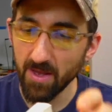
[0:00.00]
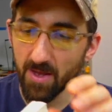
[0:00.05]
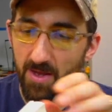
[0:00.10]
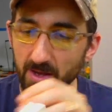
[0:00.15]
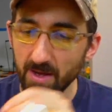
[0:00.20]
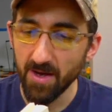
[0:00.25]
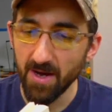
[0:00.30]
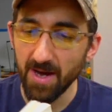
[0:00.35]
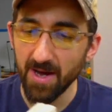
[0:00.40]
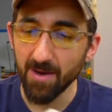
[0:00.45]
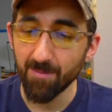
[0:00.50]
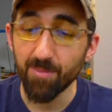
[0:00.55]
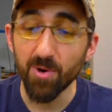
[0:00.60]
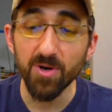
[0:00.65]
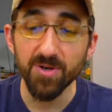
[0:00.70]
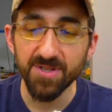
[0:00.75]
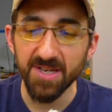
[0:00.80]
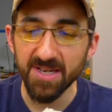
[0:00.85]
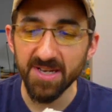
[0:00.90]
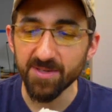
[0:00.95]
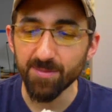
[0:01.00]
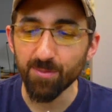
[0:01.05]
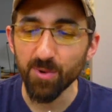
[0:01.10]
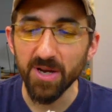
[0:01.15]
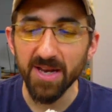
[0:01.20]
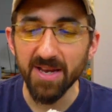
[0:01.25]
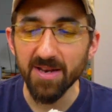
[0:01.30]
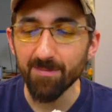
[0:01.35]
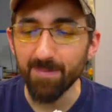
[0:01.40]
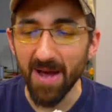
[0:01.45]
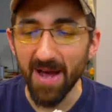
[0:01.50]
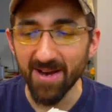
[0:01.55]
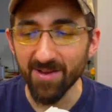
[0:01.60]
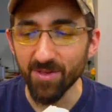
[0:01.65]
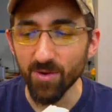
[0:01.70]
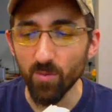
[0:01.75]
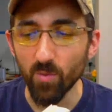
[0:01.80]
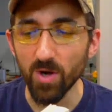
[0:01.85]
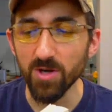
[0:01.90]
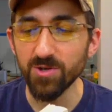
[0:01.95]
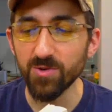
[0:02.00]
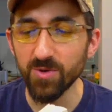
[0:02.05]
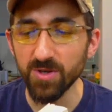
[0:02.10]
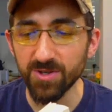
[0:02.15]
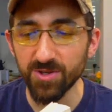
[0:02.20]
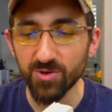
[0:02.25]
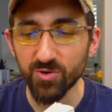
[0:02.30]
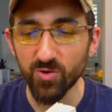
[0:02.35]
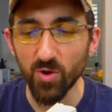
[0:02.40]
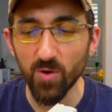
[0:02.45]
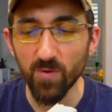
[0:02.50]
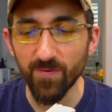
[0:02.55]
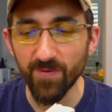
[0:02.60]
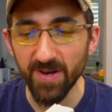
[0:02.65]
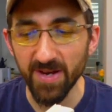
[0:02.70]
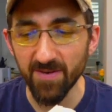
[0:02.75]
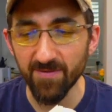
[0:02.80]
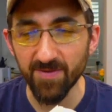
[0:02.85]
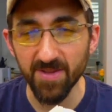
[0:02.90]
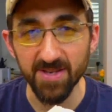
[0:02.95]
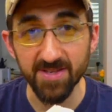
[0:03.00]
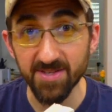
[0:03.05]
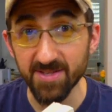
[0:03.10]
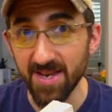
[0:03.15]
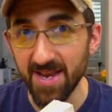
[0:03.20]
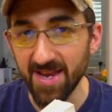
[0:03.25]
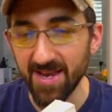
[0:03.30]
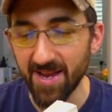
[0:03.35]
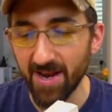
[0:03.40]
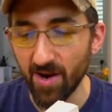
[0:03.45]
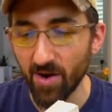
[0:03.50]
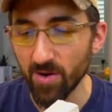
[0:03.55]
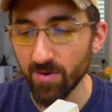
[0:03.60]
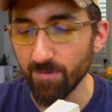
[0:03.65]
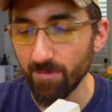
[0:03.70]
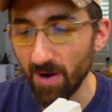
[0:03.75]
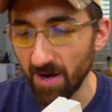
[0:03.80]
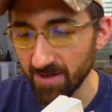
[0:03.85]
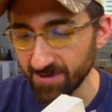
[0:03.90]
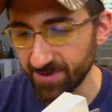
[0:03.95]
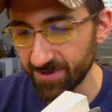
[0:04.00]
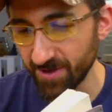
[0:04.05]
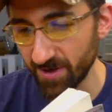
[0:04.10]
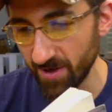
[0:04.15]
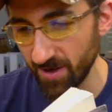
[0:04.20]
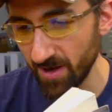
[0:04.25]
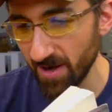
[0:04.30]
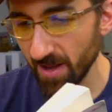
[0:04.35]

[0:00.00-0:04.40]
Uh, Perseus, bringing back the wondrous trophy of the snake haired monster,